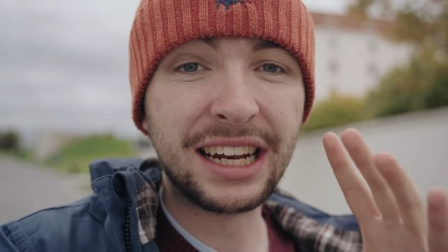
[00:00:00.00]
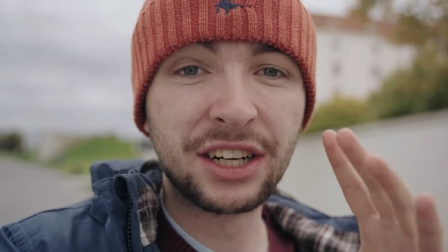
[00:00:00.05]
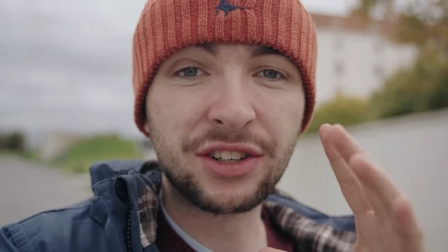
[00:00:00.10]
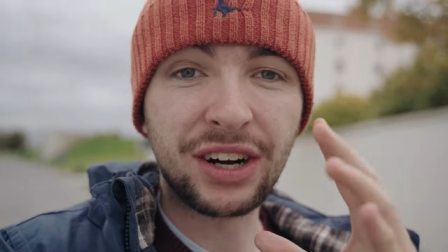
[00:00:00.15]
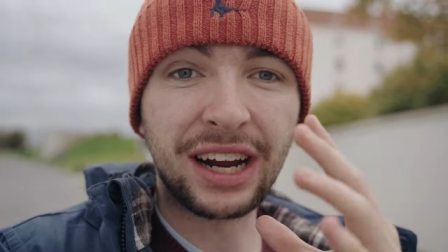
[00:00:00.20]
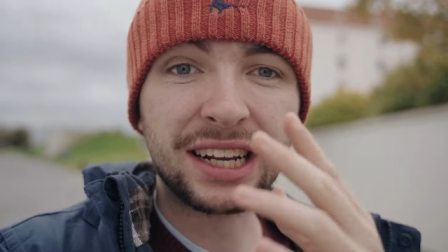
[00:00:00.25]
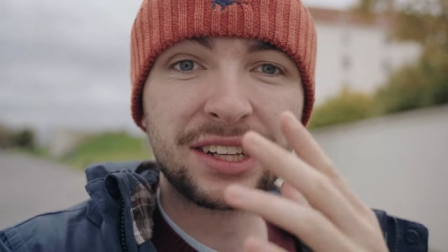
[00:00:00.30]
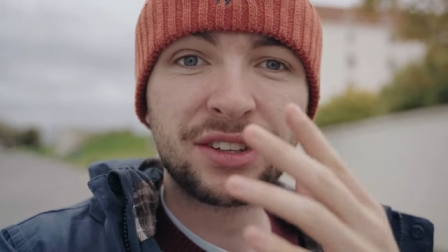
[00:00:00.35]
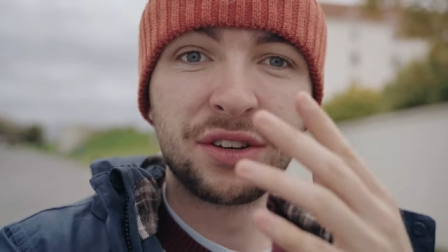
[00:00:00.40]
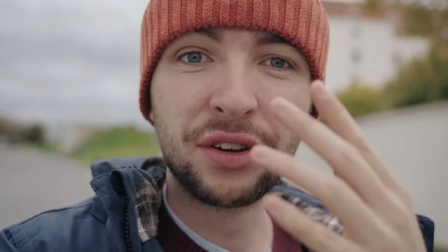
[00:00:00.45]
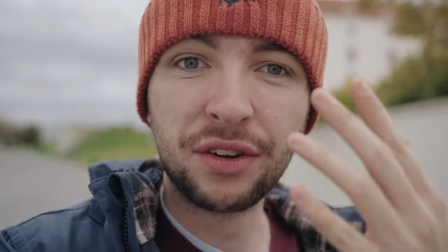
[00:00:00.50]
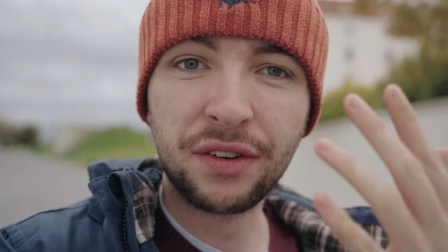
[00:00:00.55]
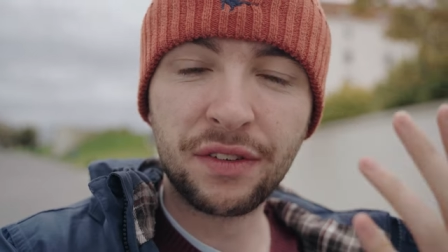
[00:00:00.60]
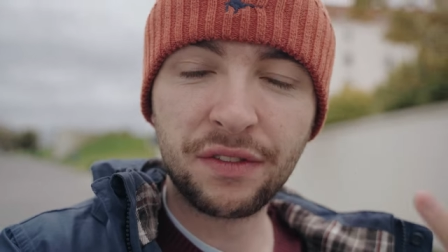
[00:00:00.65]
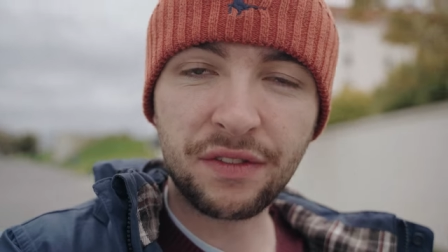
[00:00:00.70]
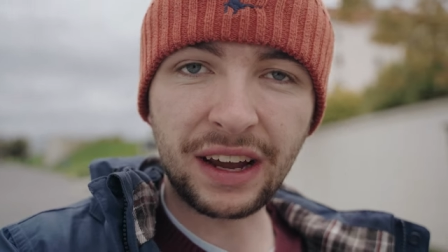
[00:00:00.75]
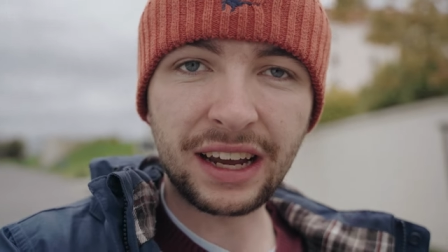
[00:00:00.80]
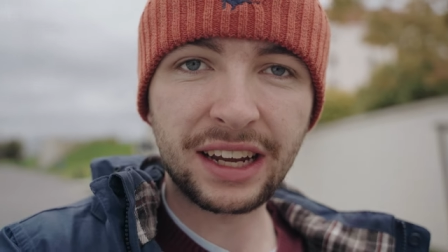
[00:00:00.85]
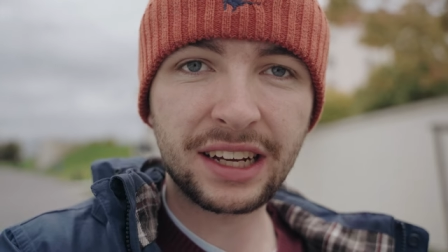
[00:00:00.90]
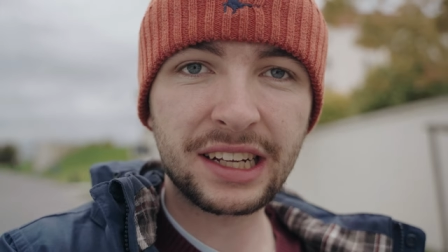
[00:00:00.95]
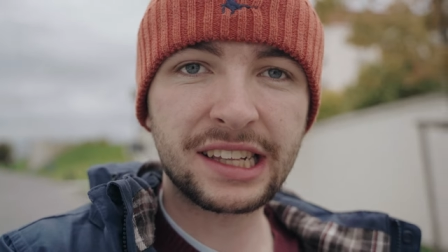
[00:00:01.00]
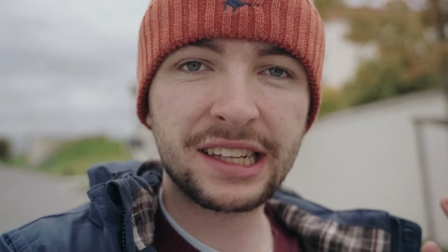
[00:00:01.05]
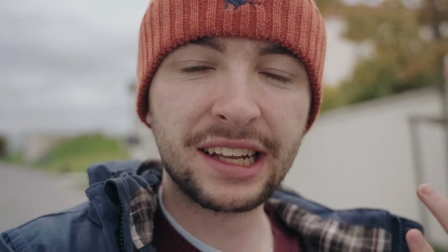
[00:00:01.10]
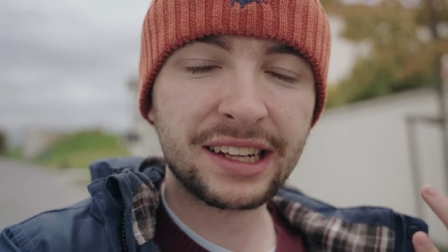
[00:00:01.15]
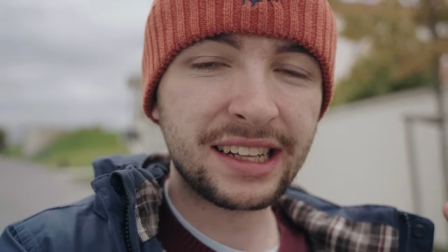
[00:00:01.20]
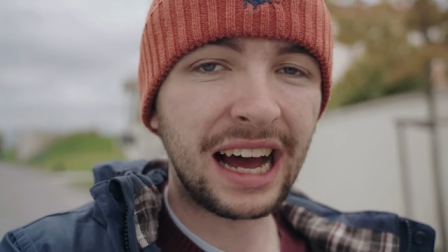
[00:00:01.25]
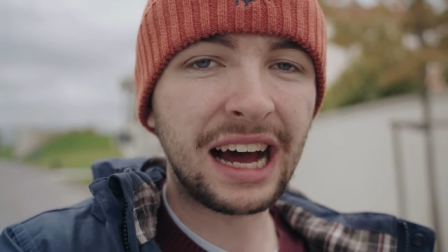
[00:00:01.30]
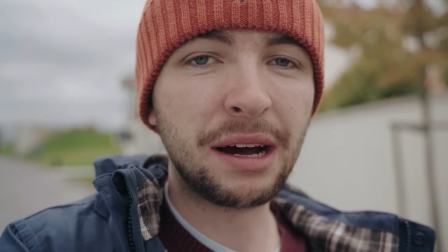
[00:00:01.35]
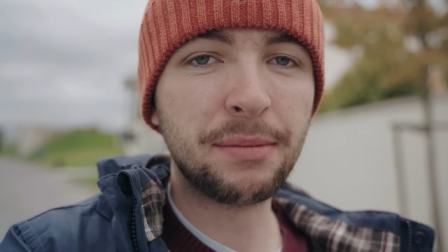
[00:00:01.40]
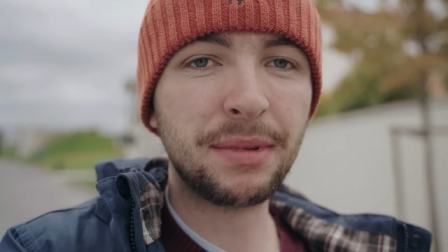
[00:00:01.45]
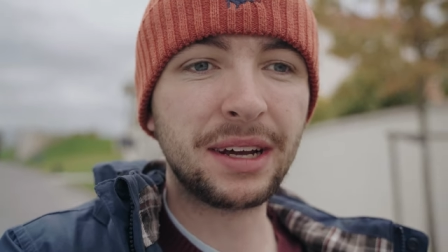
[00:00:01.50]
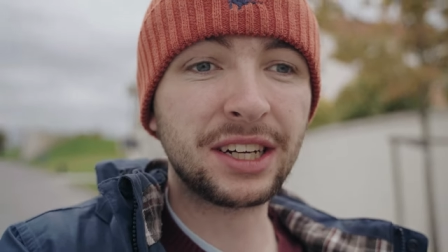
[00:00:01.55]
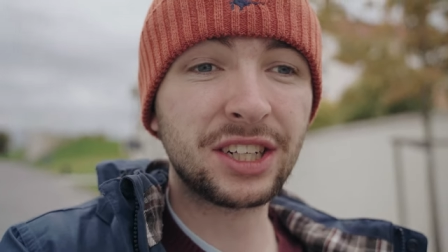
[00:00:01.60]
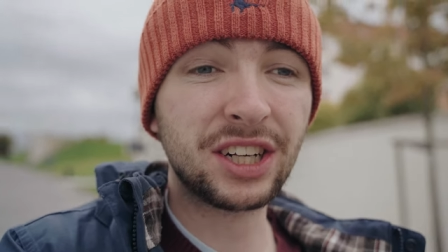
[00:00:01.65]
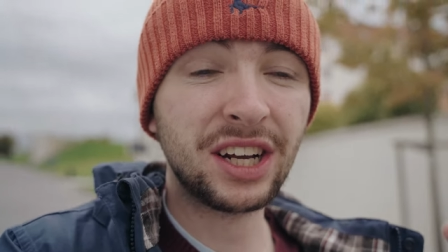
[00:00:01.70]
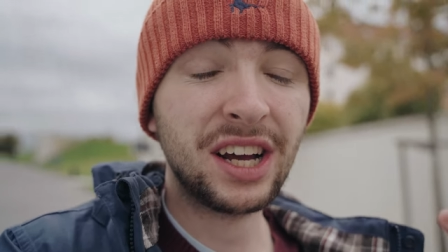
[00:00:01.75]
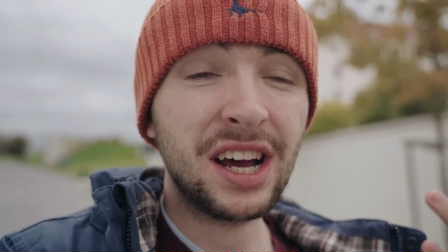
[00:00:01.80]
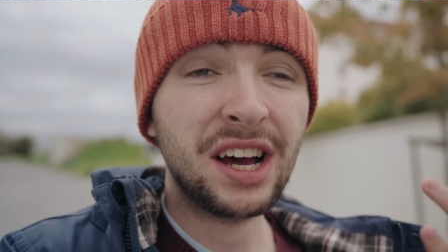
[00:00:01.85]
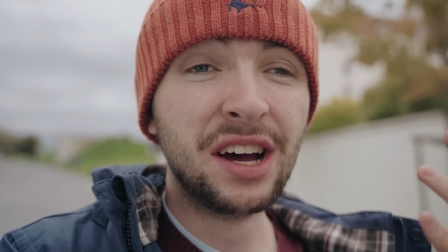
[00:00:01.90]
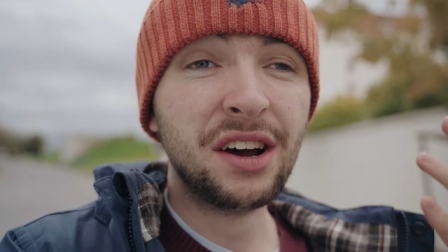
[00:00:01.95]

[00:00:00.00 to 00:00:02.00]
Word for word: and try to fix the damage